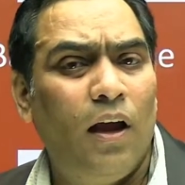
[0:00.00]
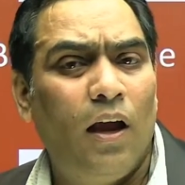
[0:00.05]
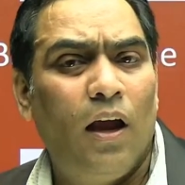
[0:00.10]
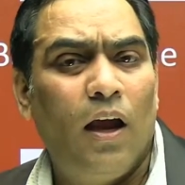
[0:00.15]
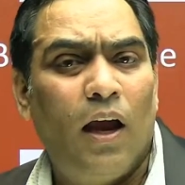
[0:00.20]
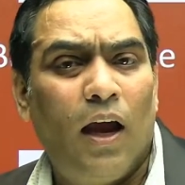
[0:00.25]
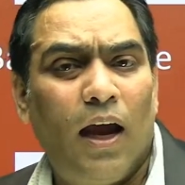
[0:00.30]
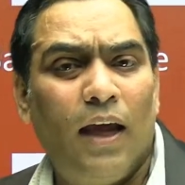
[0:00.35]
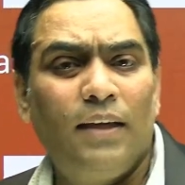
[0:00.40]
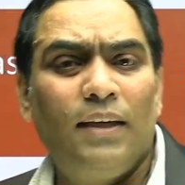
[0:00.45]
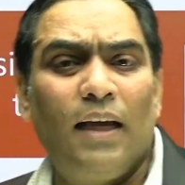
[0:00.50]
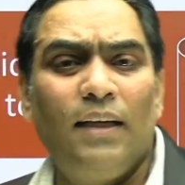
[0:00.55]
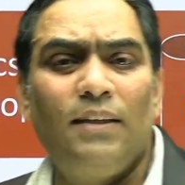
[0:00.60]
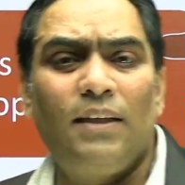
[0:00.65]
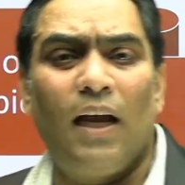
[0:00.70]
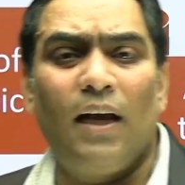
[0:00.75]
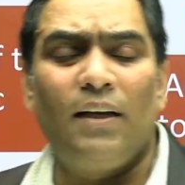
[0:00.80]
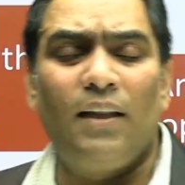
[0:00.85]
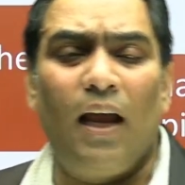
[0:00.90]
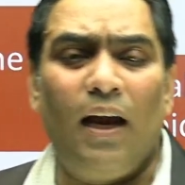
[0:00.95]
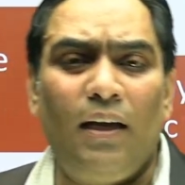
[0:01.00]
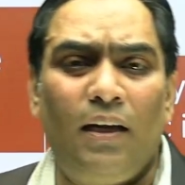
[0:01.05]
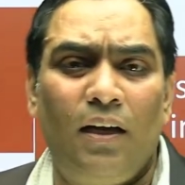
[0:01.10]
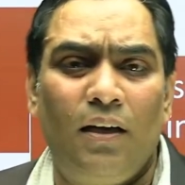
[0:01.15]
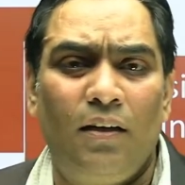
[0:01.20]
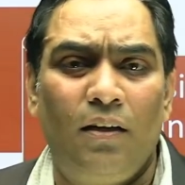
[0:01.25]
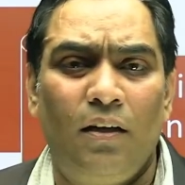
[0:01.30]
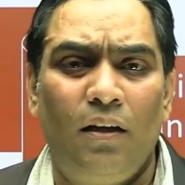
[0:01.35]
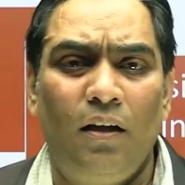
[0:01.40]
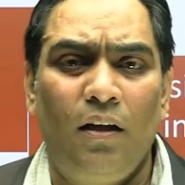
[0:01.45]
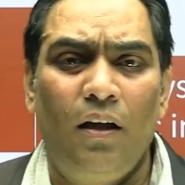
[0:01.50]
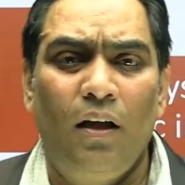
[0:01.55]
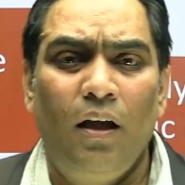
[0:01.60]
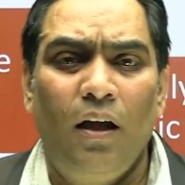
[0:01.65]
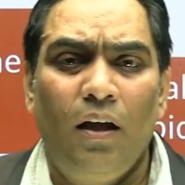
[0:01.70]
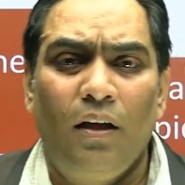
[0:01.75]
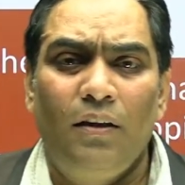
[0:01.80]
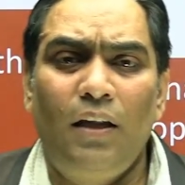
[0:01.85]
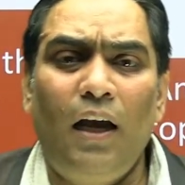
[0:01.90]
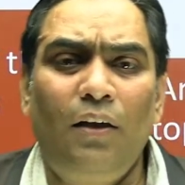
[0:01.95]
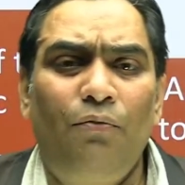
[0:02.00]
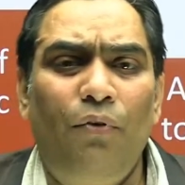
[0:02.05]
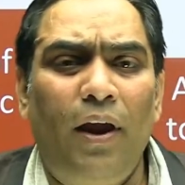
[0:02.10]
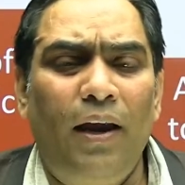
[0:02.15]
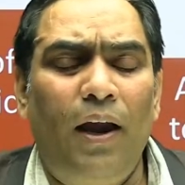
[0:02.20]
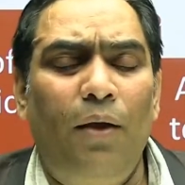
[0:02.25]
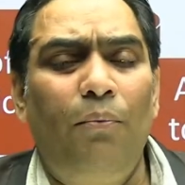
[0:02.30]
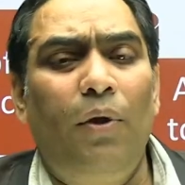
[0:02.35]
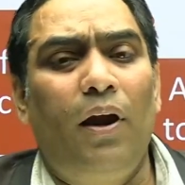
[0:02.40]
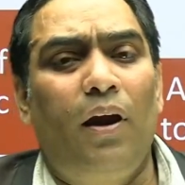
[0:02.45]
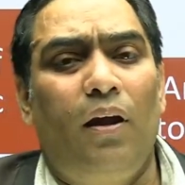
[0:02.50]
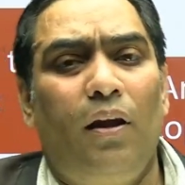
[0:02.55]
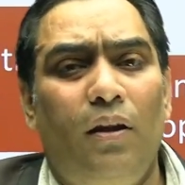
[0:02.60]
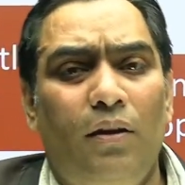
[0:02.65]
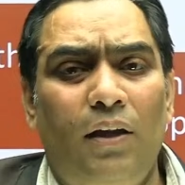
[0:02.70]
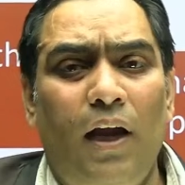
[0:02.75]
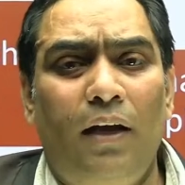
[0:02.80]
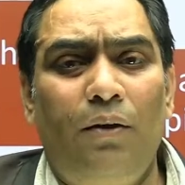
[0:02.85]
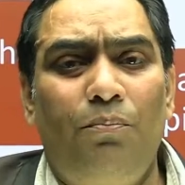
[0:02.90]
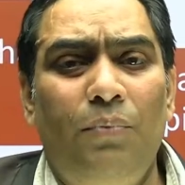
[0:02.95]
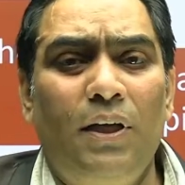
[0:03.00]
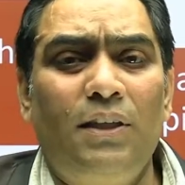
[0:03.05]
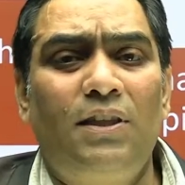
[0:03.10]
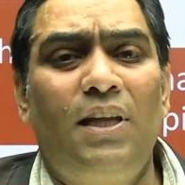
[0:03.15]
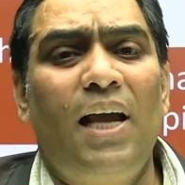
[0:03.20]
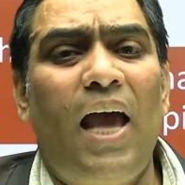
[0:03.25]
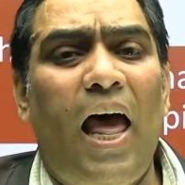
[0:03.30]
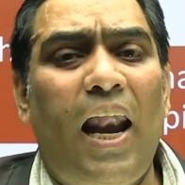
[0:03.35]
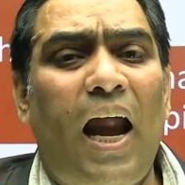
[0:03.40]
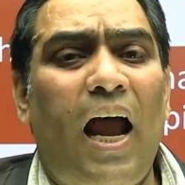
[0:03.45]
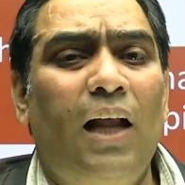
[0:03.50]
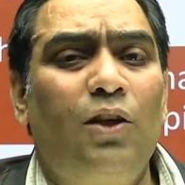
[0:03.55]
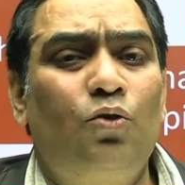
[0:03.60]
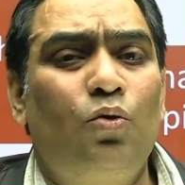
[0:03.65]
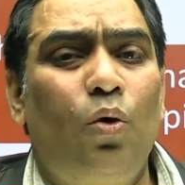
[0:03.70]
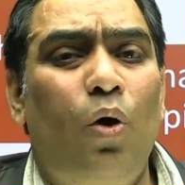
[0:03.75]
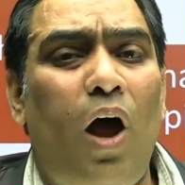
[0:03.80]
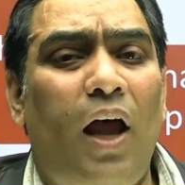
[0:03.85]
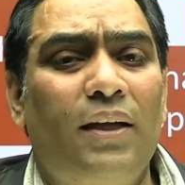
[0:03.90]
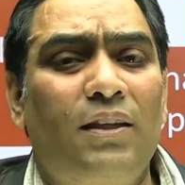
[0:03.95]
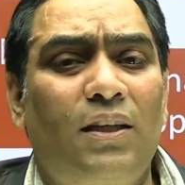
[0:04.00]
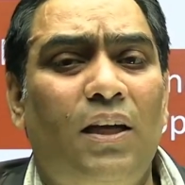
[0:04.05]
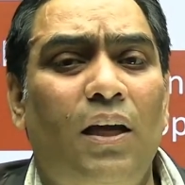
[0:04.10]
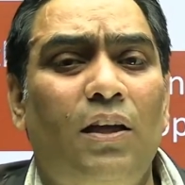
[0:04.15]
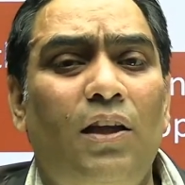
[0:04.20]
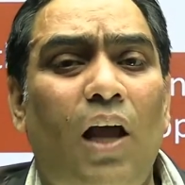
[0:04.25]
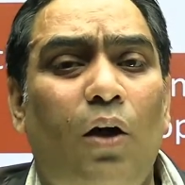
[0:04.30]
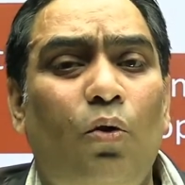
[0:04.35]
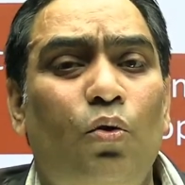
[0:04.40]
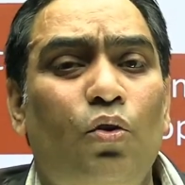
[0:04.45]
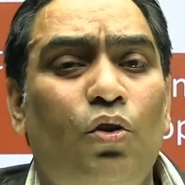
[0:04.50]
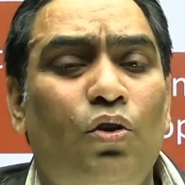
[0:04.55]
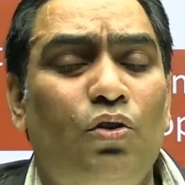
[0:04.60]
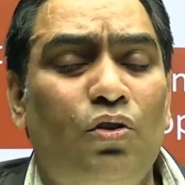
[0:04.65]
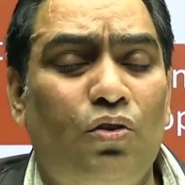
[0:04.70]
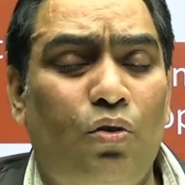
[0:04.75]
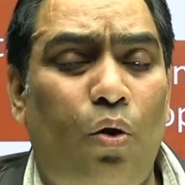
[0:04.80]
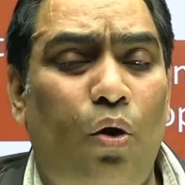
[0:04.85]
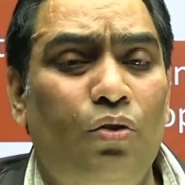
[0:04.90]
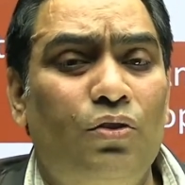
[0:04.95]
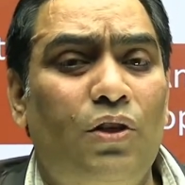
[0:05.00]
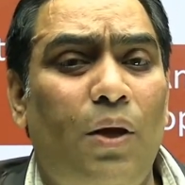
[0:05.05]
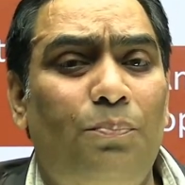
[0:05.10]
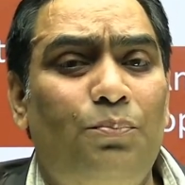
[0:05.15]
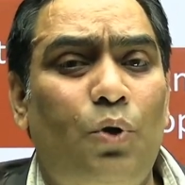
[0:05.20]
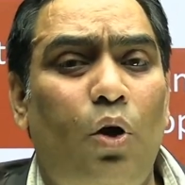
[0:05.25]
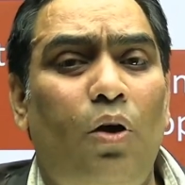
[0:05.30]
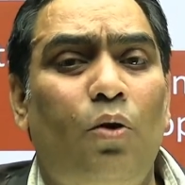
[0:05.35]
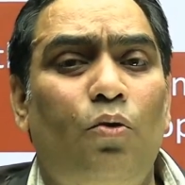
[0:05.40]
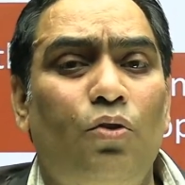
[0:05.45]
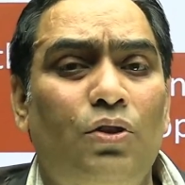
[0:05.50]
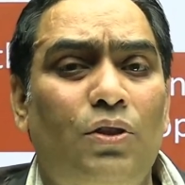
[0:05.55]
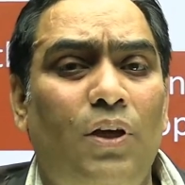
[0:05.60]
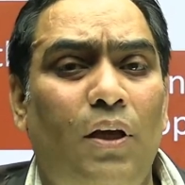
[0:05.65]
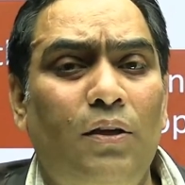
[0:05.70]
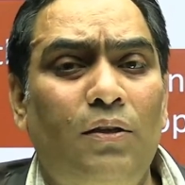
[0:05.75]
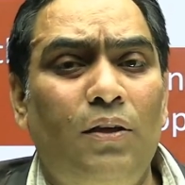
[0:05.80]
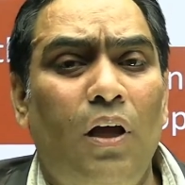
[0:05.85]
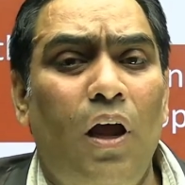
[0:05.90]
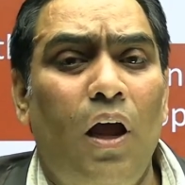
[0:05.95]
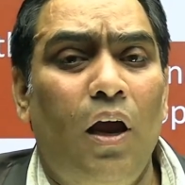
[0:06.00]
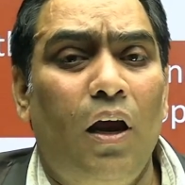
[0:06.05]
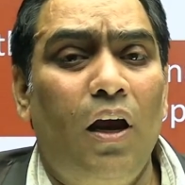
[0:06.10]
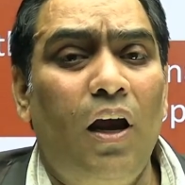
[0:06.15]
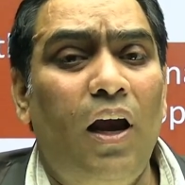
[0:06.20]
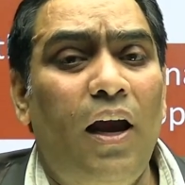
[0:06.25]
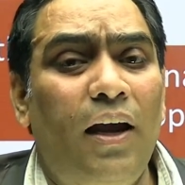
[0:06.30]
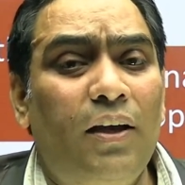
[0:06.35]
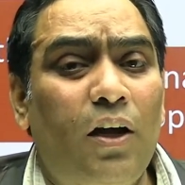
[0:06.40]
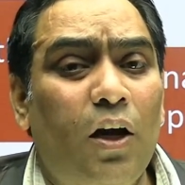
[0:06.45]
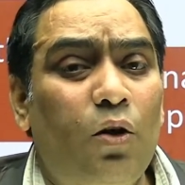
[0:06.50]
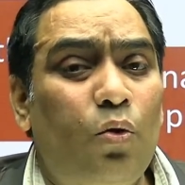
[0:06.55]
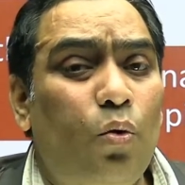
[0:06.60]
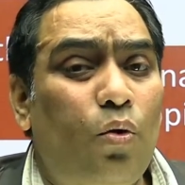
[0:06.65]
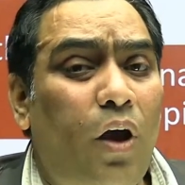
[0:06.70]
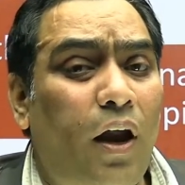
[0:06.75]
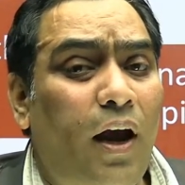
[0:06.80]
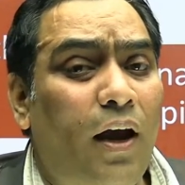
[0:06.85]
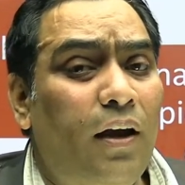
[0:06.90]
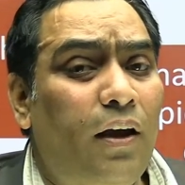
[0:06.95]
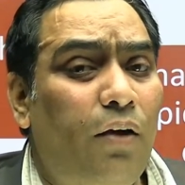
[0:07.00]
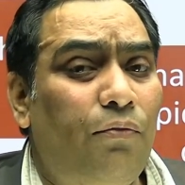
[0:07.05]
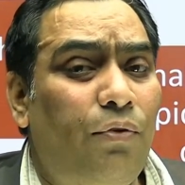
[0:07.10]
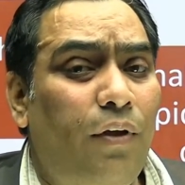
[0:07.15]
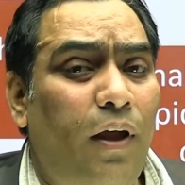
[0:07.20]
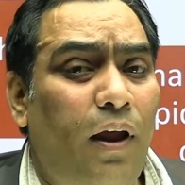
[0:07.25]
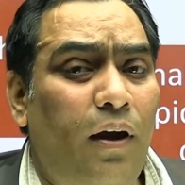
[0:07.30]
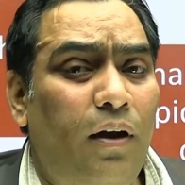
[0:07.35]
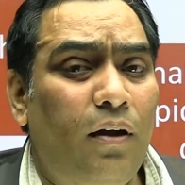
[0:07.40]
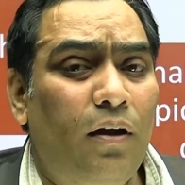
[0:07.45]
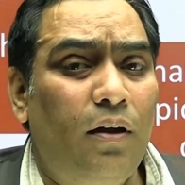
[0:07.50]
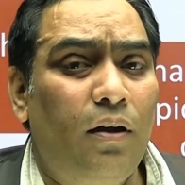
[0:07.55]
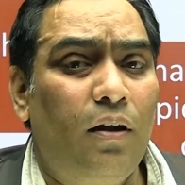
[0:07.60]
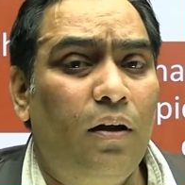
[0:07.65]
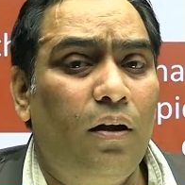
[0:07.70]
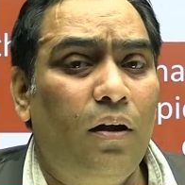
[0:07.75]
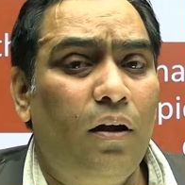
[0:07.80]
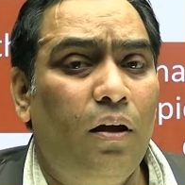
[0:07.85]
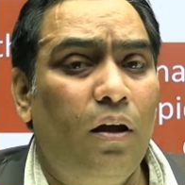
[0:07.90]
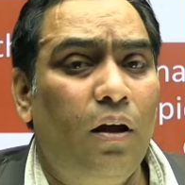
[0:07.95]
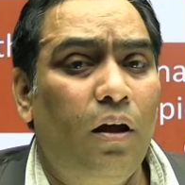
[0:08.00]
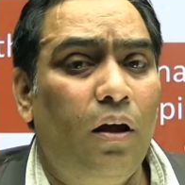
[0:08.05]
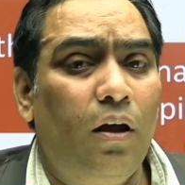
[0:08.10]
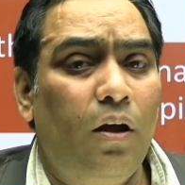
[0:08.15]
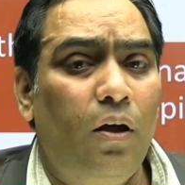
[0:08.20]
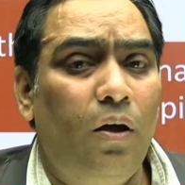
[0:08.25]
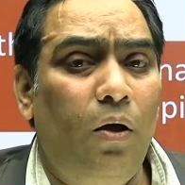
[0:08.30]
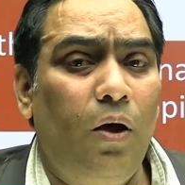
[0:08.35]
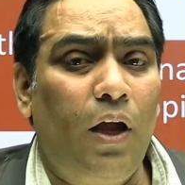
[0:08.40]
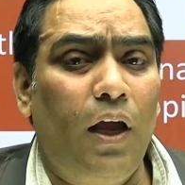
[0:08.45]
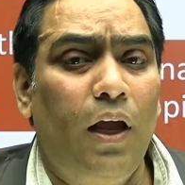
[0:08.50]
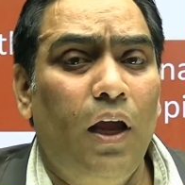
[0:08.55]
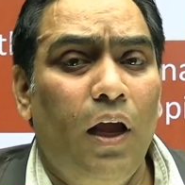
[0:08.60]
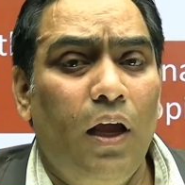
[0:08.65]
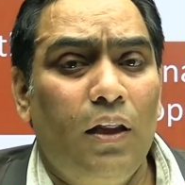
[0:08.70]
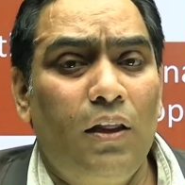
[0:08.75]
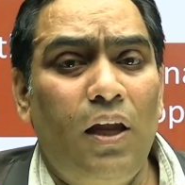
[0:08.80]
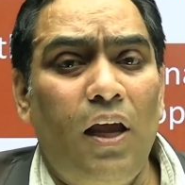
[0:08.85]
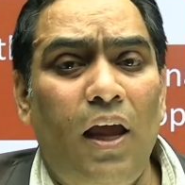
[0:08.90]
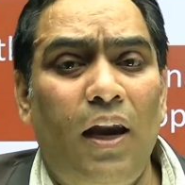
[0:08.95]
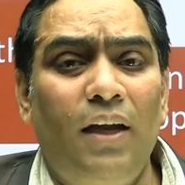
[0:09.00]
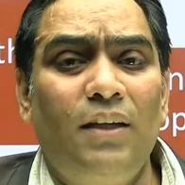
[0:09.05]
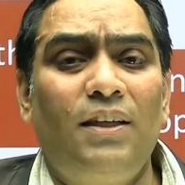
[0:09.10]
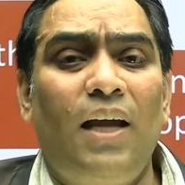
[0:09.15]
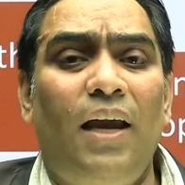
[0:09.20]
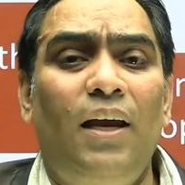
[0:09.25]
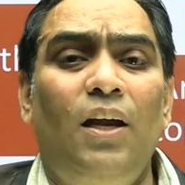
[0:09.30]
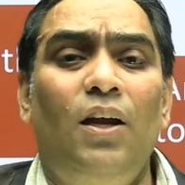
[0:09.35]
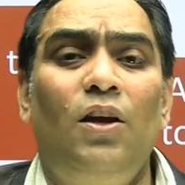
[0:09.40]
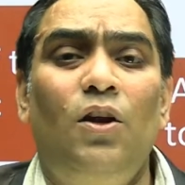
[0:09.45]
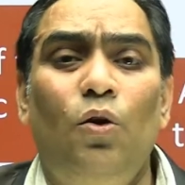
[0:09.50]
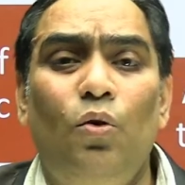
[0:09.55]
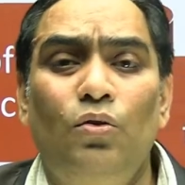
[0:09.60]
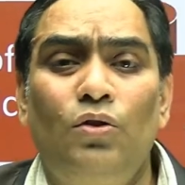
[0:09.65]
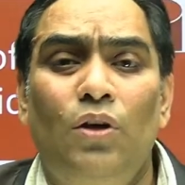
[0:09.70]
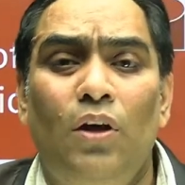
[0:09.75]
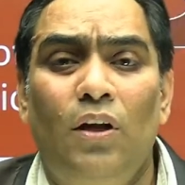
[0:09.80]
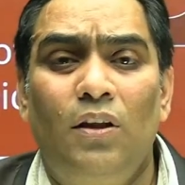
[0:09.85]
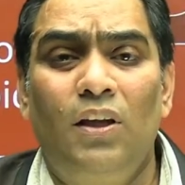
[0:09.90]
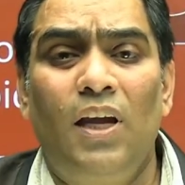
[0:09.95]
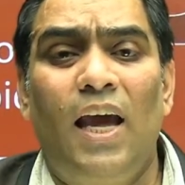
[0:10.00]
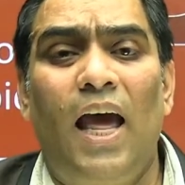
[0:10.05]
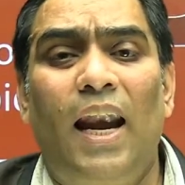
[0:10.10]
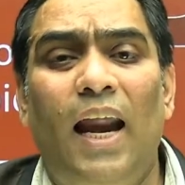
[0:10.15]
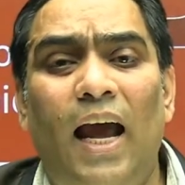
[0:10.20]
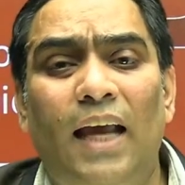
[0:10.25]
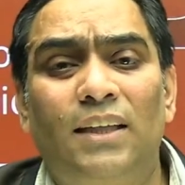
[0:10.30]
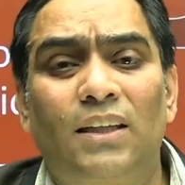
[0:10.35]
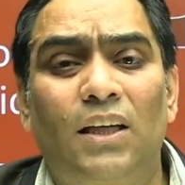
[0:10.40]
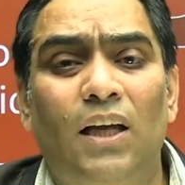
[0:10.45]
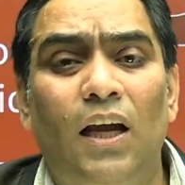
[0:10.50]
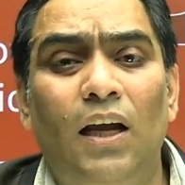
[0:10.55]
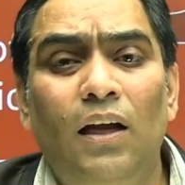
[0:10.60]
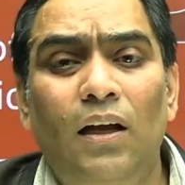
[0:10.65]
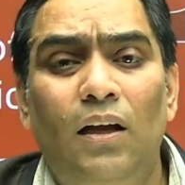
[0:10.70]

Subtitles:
as I said that whenever, that means they are also asking the conceptual questions related to current affair. Okay, there is any news, they are asking